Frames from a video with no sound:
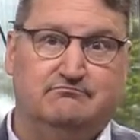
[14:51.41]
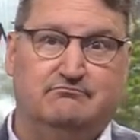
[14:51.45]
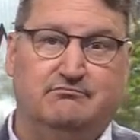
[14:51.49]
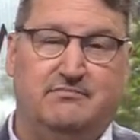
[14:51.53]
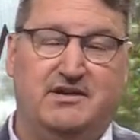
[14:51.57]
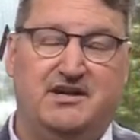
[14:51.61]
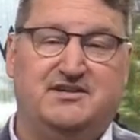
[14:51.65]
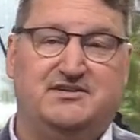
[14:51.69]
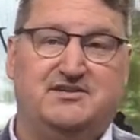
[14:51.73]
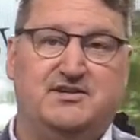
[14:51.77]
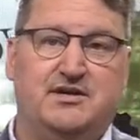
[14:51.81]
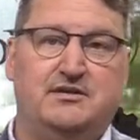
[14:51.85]

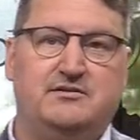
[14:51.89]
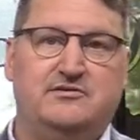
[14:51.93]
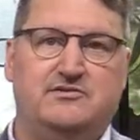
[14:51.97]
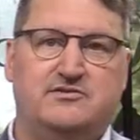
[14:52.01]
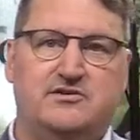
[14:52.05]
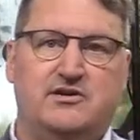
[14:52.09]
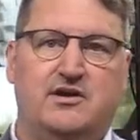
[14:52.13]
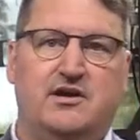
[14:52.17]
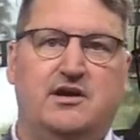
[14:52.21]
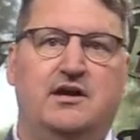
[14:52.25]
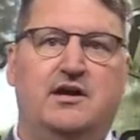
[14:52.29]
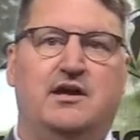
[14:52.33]
Make
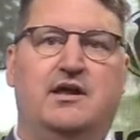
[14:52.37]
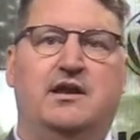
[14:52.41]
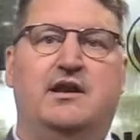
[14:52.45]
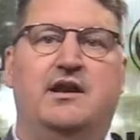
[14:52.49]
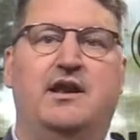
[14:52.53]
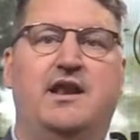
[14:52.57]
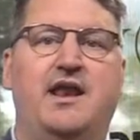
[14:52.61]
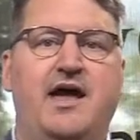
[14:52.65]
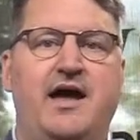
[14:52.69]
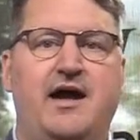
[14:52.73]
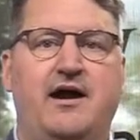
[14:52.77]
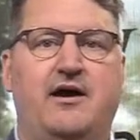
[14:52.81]
sense?
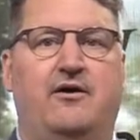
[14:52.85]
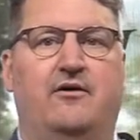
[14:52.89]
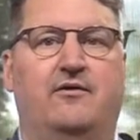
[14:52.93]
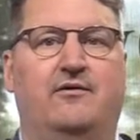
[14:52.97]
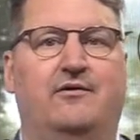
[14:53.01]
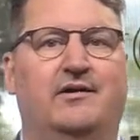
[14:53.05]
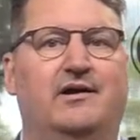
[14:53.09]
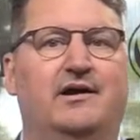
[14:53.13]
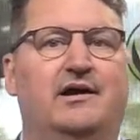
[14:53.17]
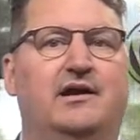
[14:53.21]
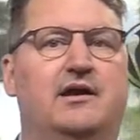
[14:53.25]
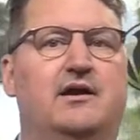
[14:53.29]
Now,
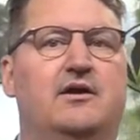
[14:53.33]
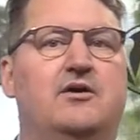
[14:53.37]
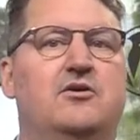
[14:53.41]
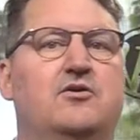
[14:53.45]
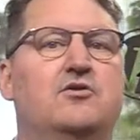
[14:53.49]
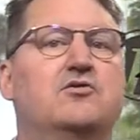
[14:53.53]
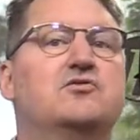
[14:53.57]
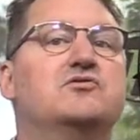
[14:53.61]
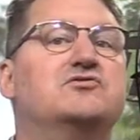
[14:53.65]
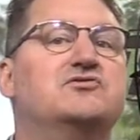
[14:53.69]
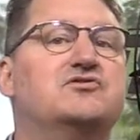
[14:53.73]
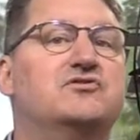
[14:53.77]

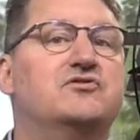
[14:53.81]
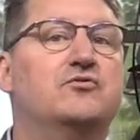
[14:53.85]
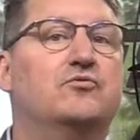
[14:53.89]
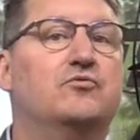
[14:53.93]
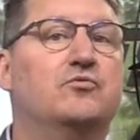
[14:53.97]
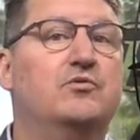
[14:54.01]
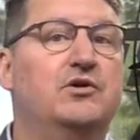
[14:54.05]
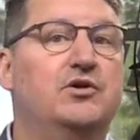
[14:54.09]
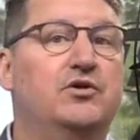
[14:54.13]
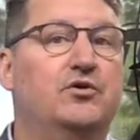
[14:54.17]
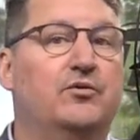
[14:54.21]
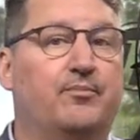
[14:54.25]
here's the
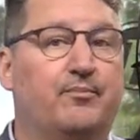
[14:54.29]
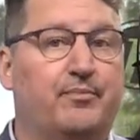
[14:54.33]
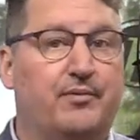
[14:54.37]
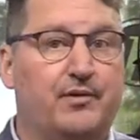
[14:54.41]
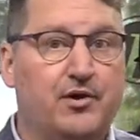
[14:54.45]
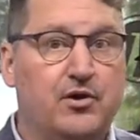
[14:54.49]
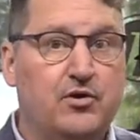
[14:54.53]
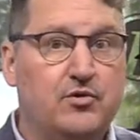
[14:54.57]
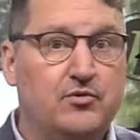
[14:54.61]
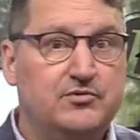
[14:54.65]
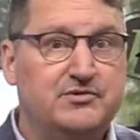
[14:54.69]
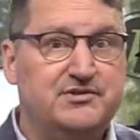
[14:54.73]
real
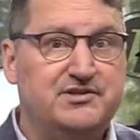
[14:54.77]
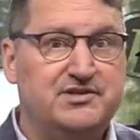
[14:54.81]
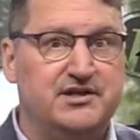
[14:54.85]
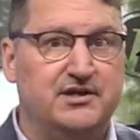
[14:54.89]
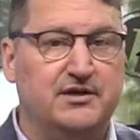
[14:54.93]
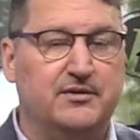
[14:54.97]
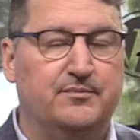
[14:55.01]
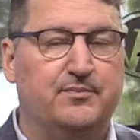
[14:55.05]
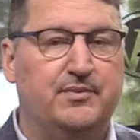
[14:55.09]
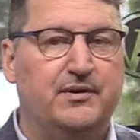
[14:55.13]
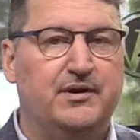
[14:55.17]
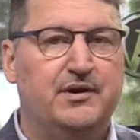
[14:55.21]
pro
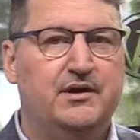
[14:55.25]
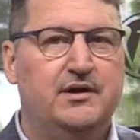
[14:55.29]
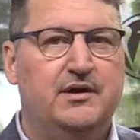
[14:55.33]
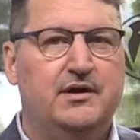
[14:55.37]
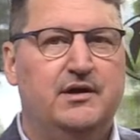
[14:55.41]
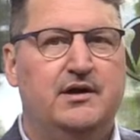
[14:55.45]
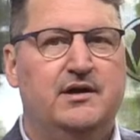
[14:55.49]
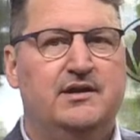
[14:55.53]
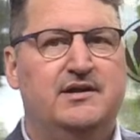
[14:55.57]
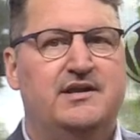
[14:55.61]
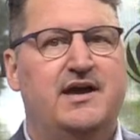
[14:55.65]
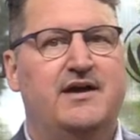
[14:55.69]
tip
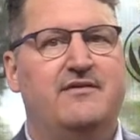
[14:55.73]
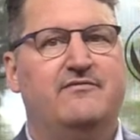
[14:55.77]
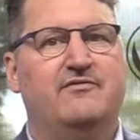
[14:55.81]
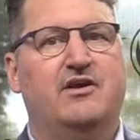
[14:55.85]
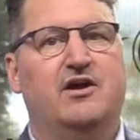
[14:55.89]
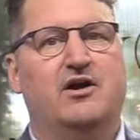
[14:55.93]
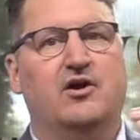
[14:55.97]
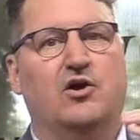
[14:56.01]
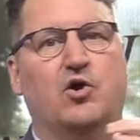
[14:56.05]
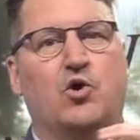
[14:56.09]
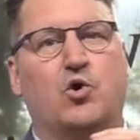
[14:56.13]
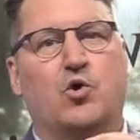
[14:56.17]
to having
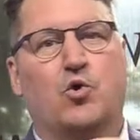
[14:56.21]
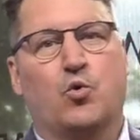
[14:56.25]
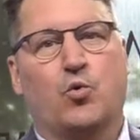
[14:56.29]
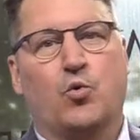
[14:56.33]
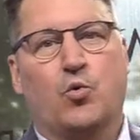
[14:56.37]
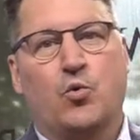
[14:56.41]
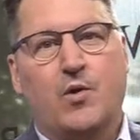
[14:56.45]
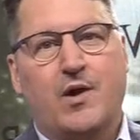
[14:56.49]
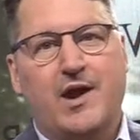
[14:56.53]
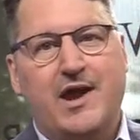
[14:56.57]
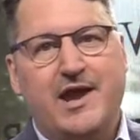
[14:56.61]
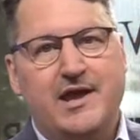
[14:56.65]
a
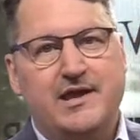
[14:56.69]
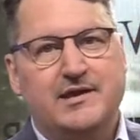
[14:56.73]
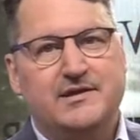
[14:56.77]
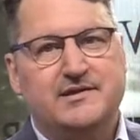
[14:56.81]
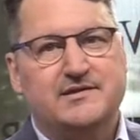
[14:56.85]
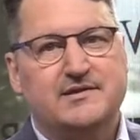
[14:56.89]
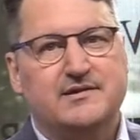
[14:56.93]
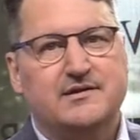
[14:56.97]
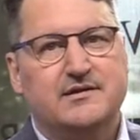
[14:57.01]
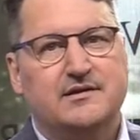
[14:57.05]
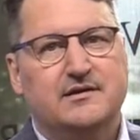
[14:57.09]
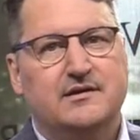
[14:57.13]

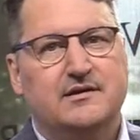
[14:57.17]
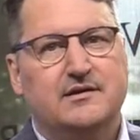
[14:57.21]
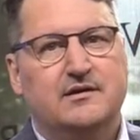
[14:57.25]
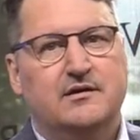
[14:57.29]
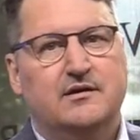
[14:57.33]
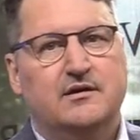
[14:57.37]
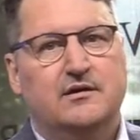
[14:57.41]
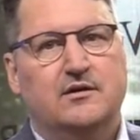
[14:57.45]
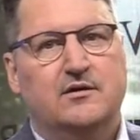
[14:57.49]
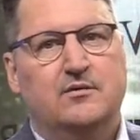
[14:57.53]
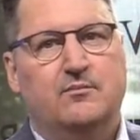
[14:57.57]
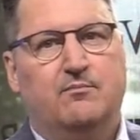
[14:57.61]
great
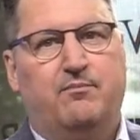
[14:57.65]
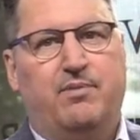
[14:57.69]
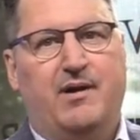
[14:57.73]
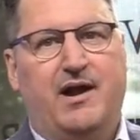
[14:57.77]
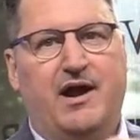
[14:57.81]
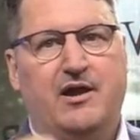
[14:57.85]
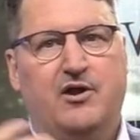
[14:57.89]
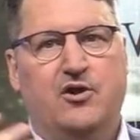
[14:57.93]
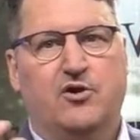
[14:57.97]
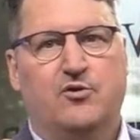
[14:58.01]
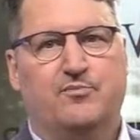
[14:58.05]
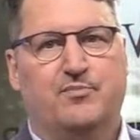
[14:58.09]

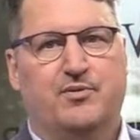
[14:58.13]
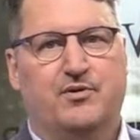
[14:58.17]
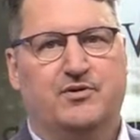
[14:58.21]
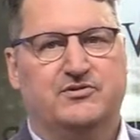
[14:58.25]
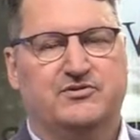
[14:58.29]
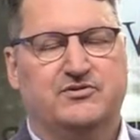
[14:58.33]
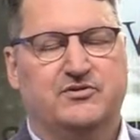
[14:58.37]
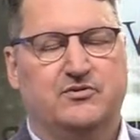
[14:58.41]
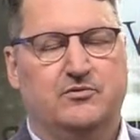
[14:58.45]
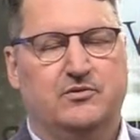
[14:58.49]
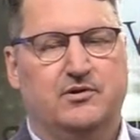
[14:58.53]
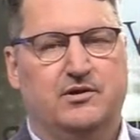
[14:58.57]
buyer
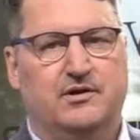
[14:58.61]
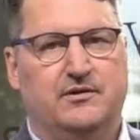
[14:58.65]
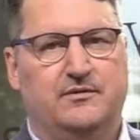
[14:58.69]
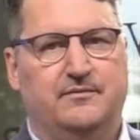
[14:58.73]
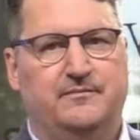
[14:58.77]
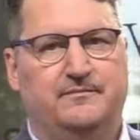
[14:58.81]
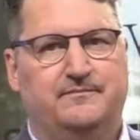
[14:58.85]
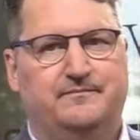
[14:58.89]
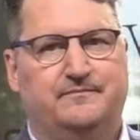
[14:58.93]
persona.